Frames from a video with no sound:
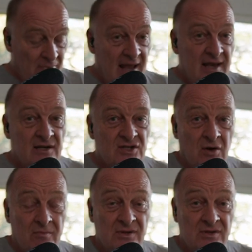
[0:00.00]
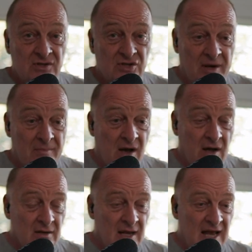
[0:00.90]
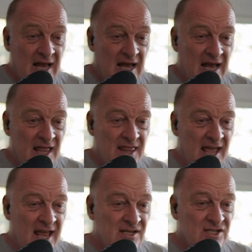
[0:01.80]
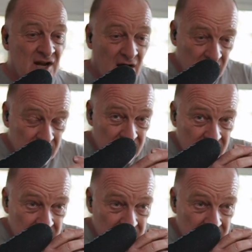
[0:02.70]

play an ensemble string part and then start